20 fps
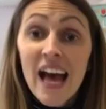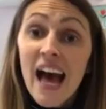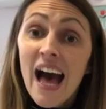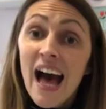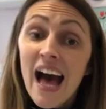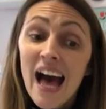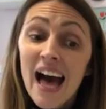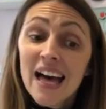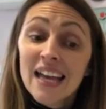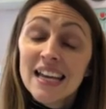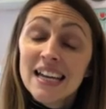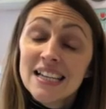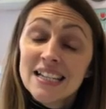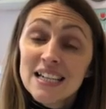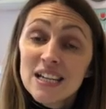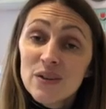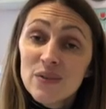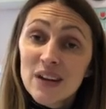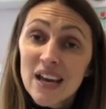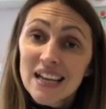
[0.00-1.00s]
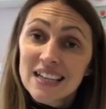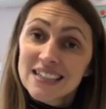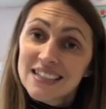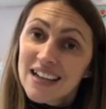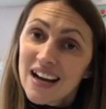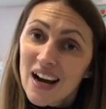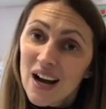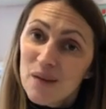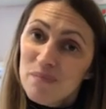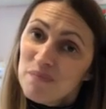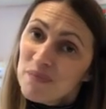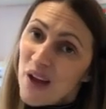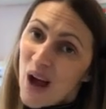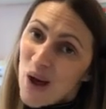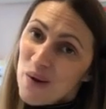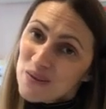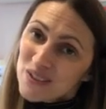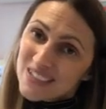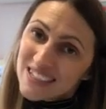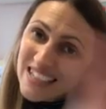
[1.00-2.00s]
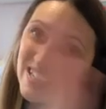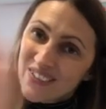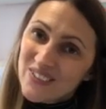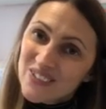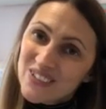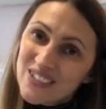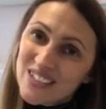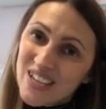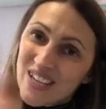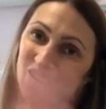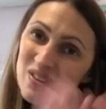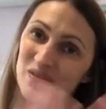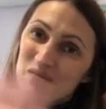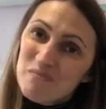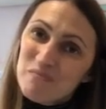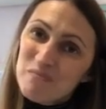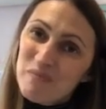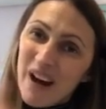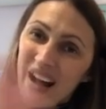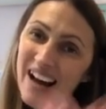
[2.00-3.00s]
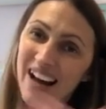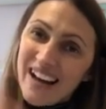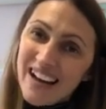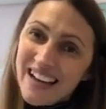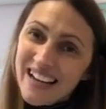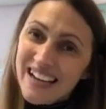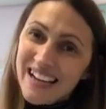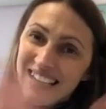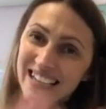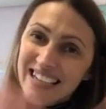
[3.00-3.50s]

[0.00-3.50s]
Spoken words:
and until next time, I will see you all soon. Bye!